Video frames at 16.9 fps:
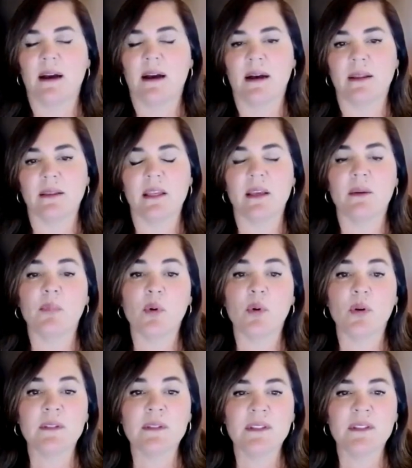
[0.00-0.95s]
the
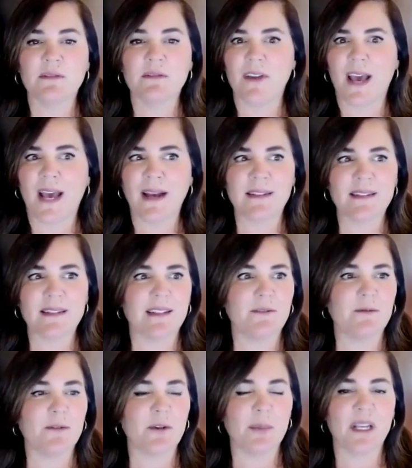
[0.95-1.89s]
importance of facts and
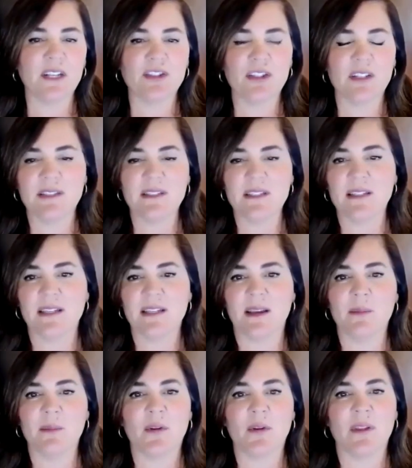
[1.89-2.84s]
information
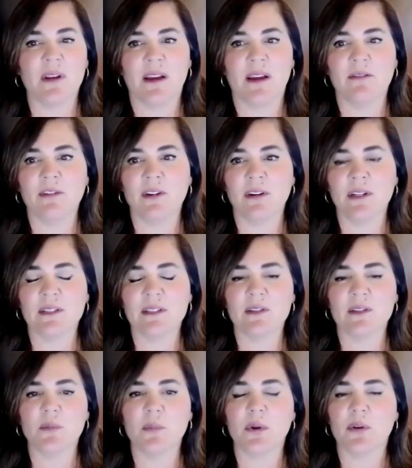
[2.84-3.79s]
today more than ever as
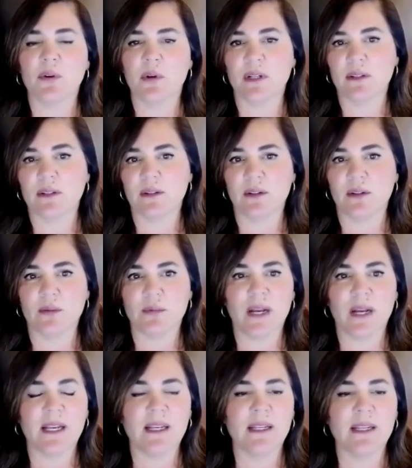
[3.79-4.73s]
super critical,
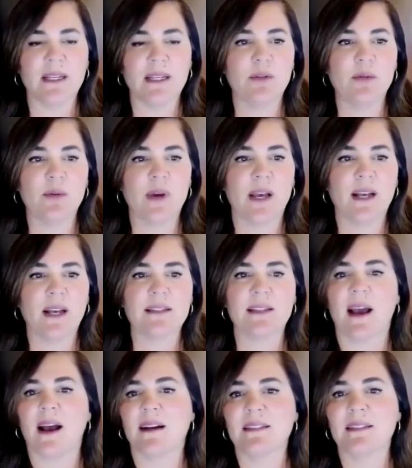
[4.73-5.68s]
right? Who has
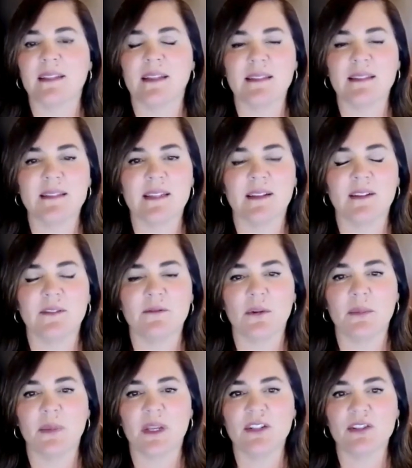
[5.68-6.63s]
access to
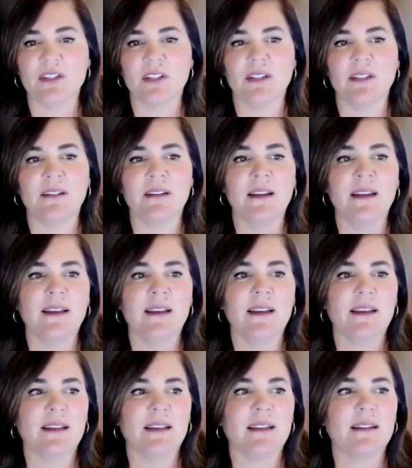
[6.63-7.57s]
information
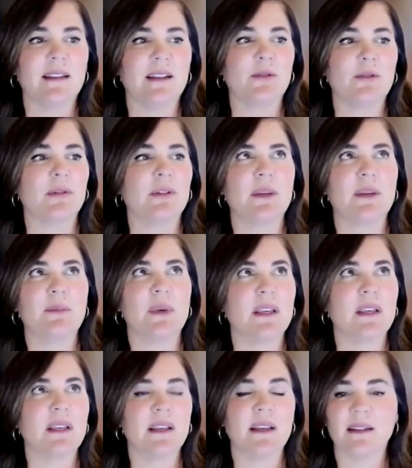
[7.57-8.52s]
can literally
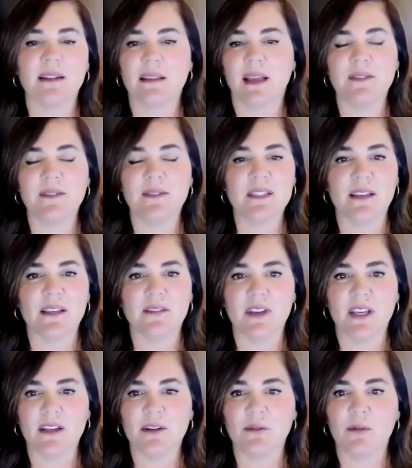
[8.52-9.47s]
be
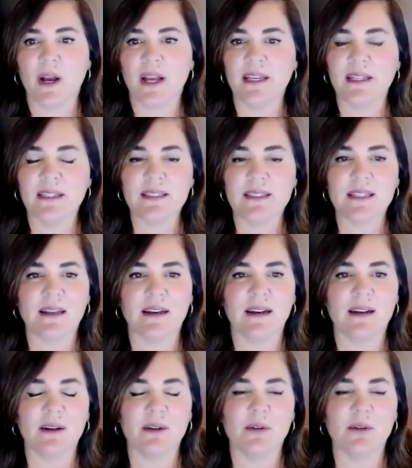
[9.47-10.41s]
life-saving, right?
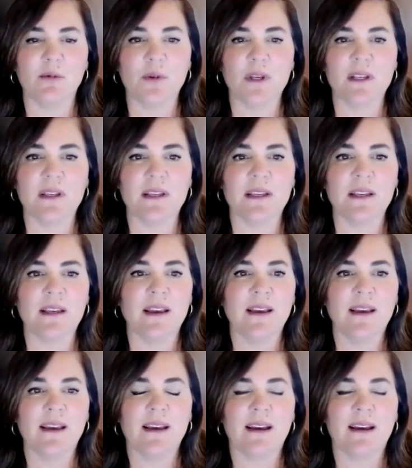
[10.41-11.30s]
We